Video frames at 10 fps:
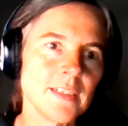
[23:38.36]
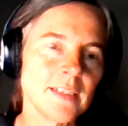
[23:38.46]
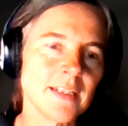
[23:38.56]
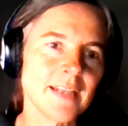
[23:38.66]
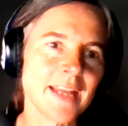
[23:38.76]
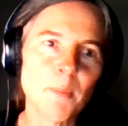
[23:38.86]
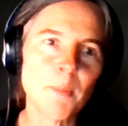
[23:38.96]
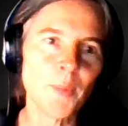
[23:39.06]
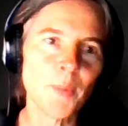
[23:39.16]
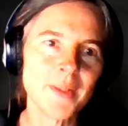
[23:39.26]
at a
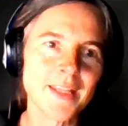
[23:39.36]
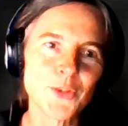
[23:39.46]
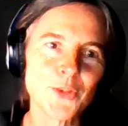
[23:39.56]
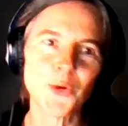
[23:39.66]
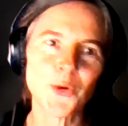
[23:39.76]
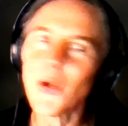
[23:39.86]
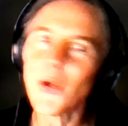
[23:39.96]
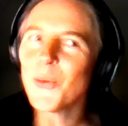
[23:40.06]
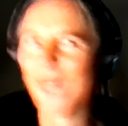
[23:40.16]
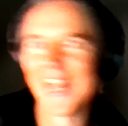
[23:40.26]
moment that you don't
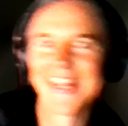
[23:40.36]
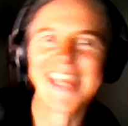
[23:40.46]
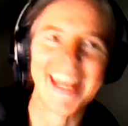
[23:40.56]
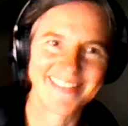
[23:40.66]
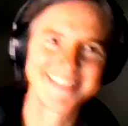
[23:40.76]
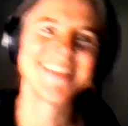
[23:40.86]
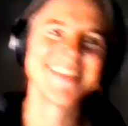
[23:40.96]
know that yet.